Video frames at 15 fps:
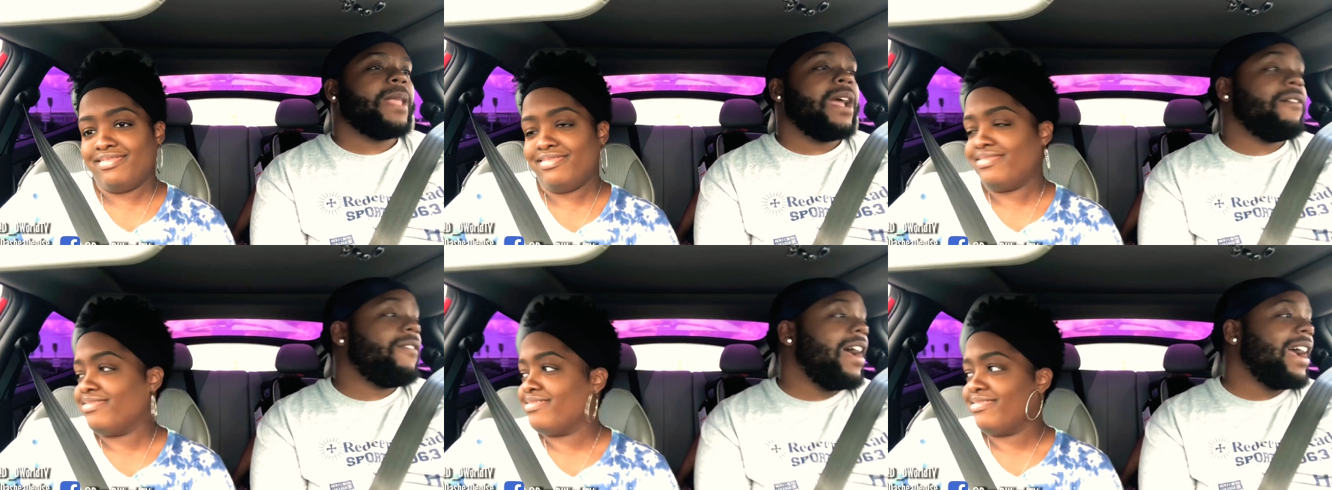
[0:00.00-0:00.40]

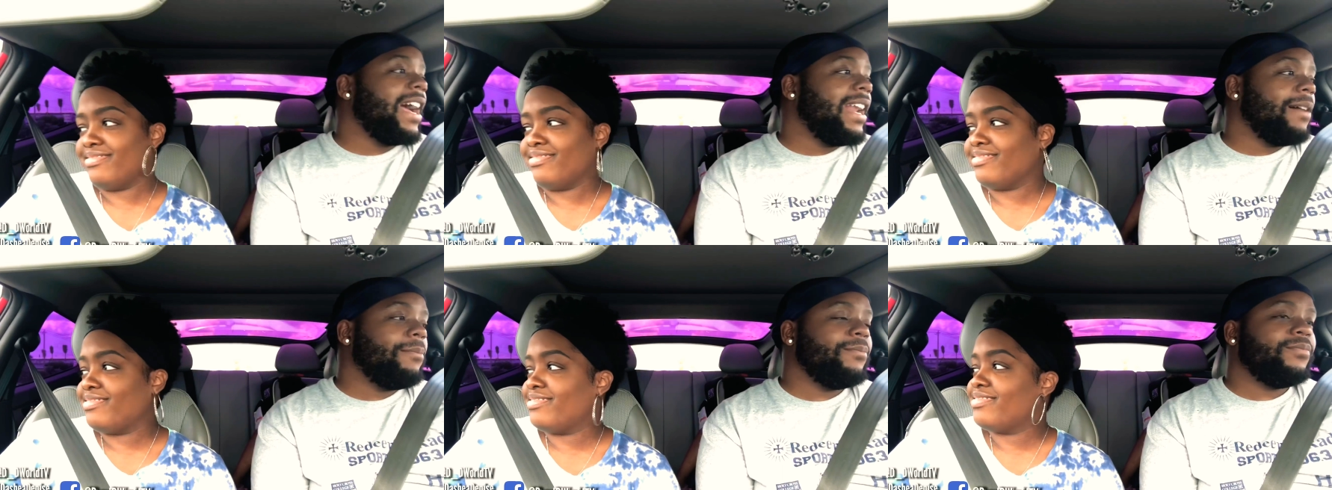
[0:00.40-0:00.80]
Speaker 1: if I
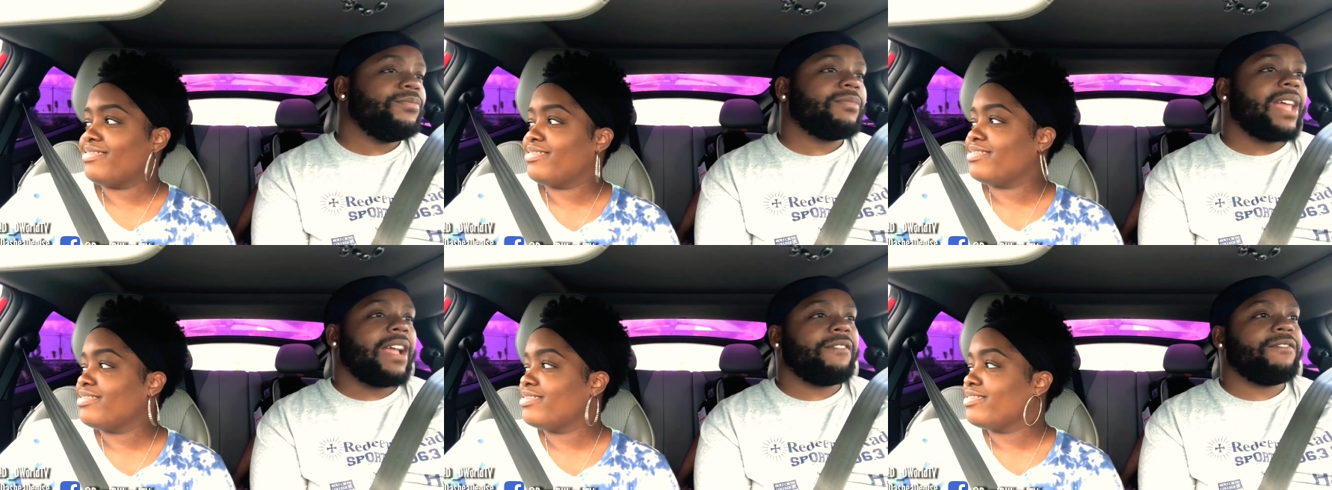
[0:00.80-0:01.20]
gotta
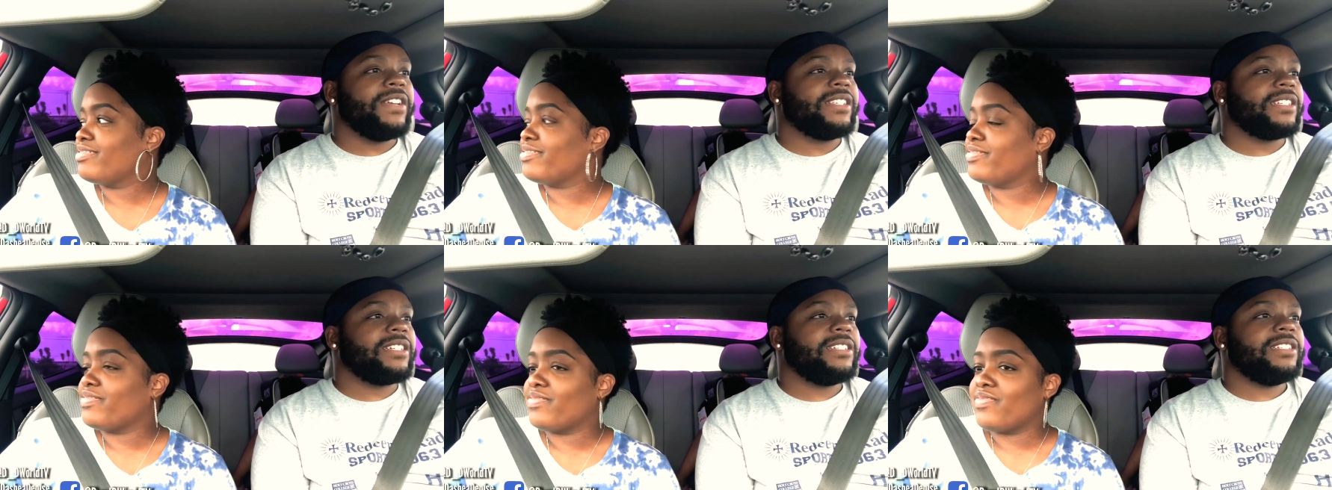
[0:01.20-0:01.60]
like
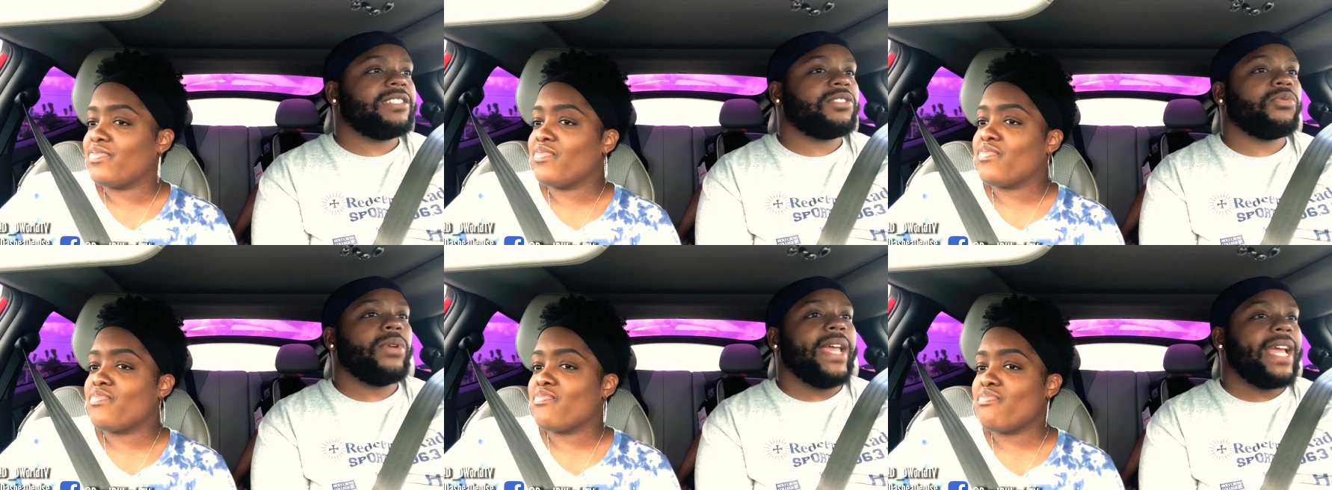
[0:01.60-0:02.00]
physically
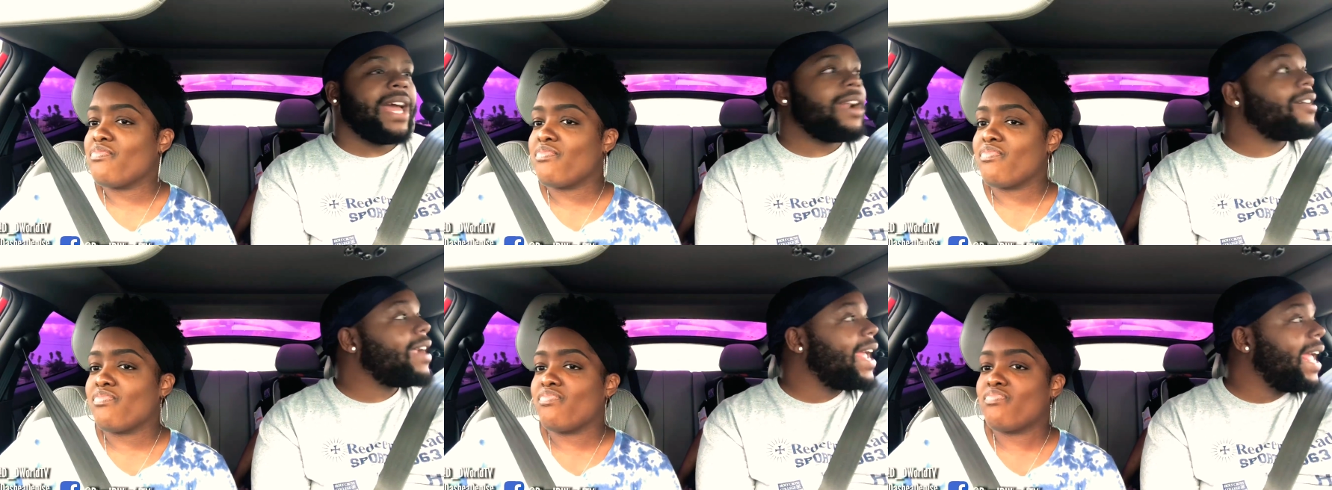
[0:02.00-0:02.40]
swing at
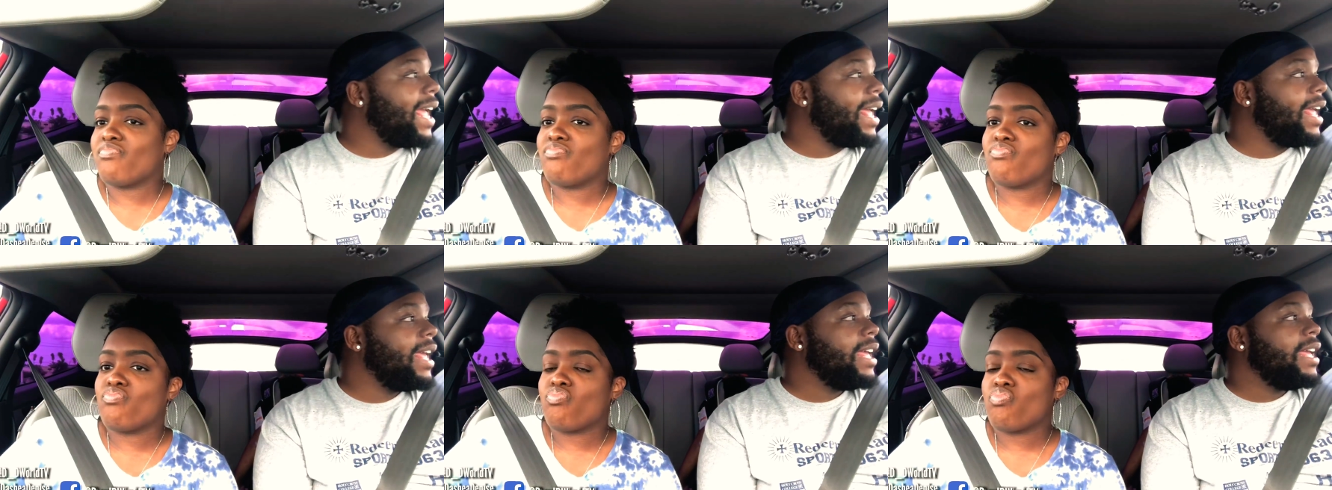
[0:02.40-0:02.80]
her
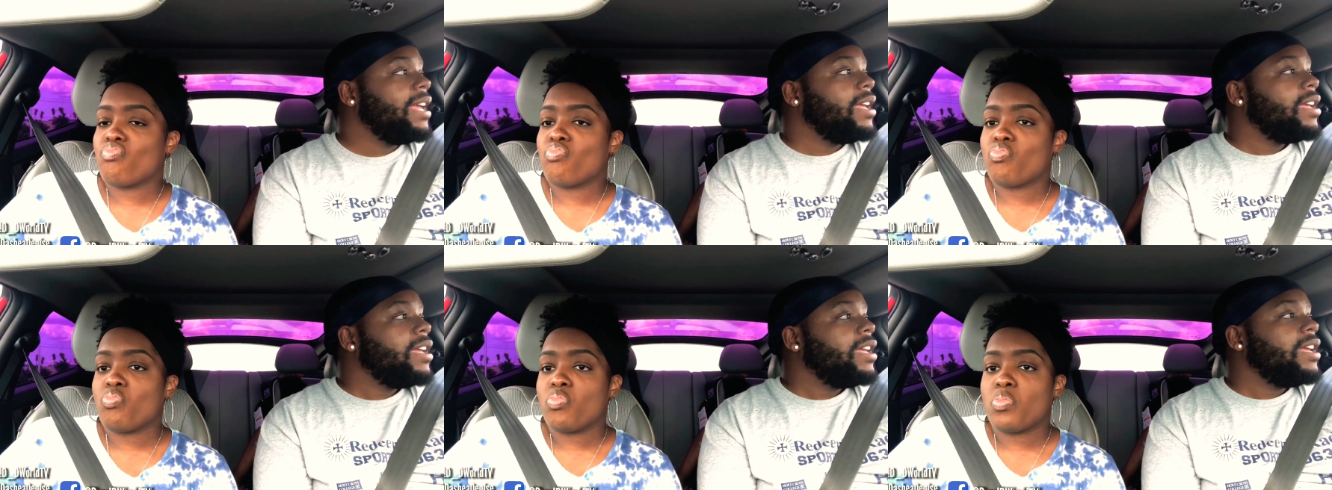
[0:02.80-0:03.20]
head,
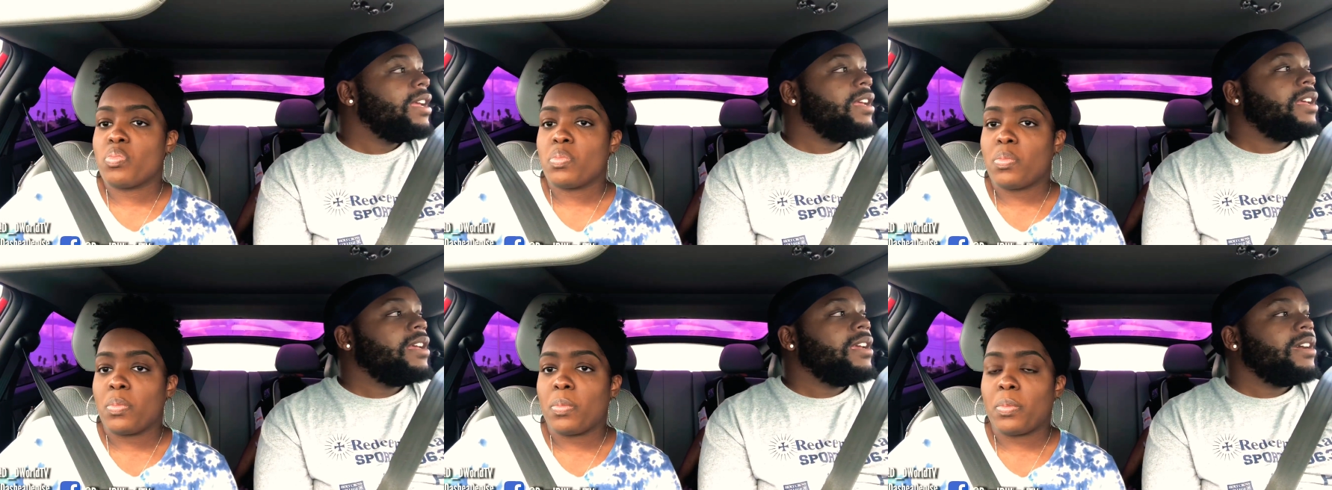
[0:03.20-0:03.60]

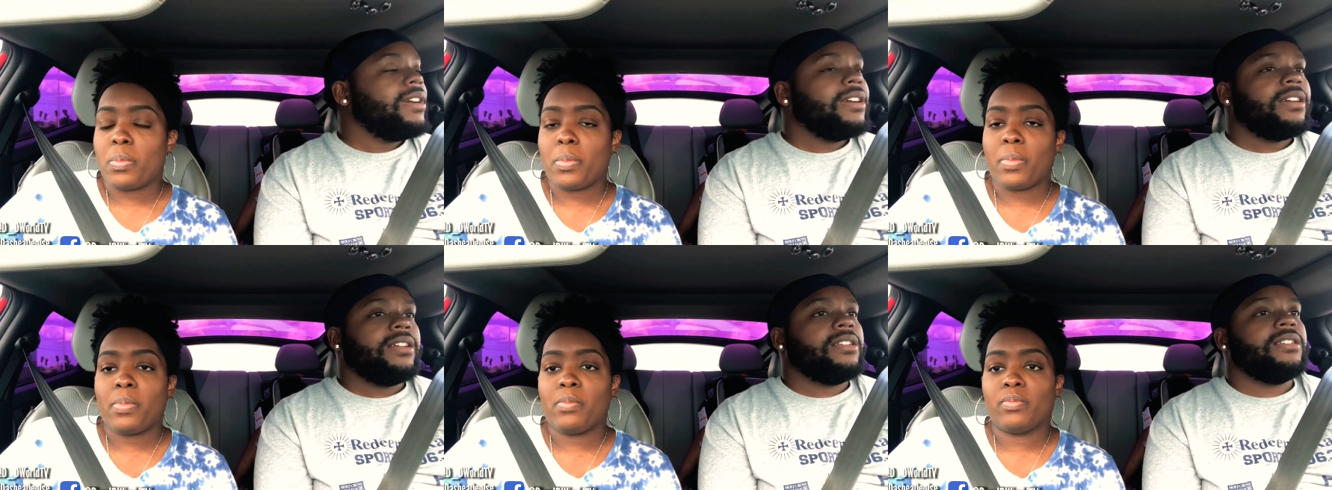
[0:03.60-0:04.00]

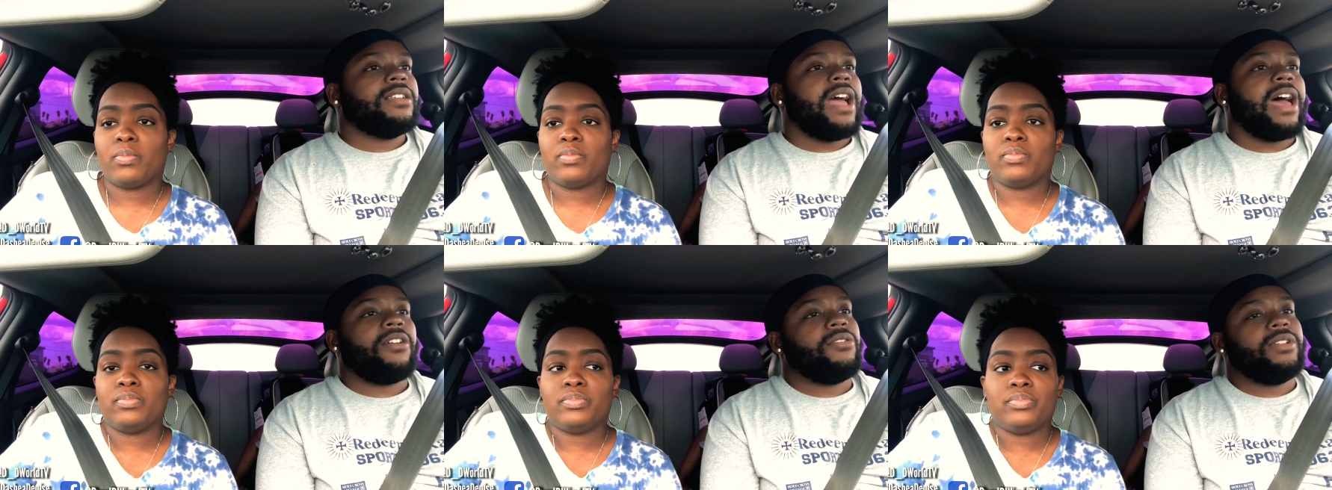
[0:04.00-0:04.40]

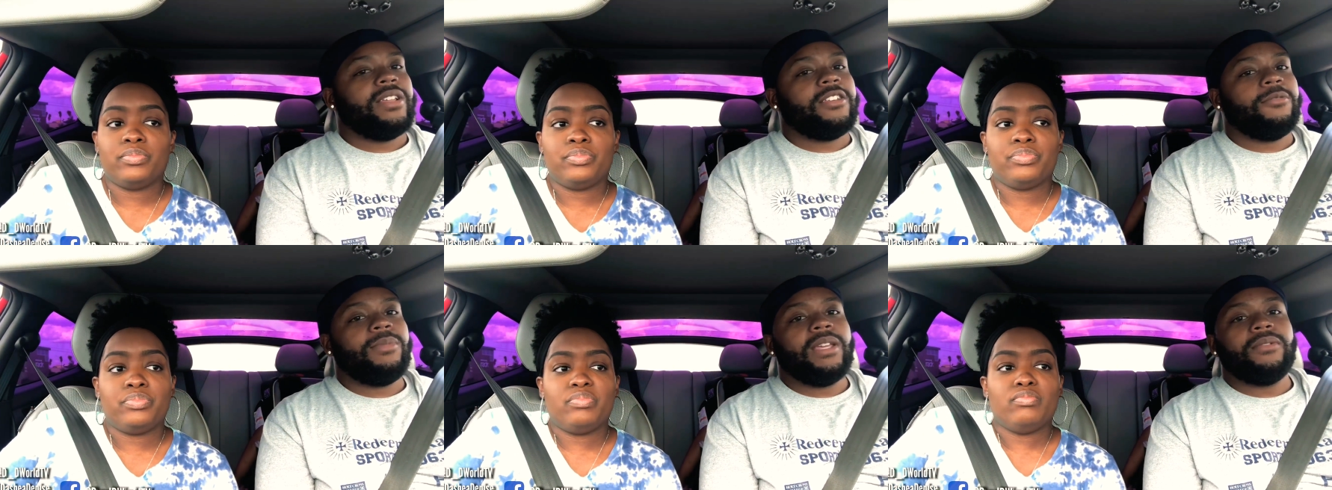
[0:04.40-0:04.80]
I don't
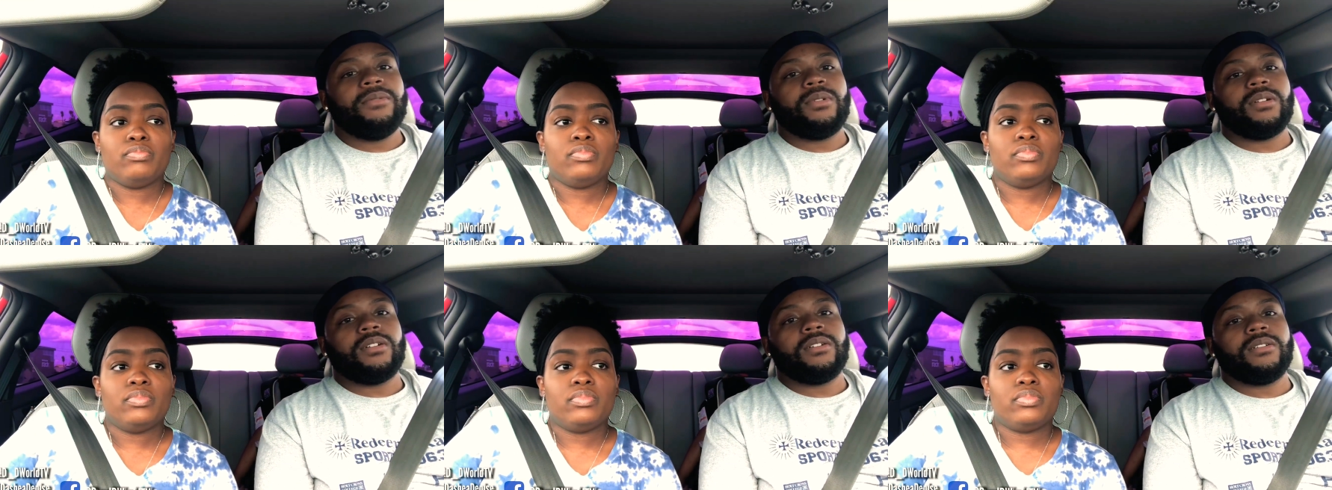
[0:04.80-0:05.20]
need to be
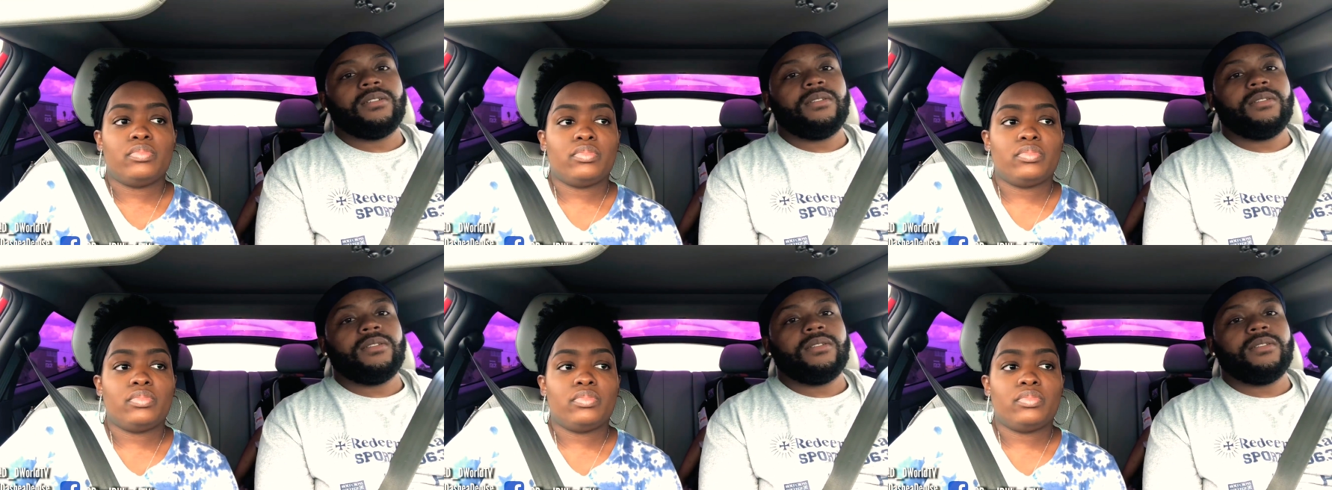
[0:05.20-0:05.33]
with her.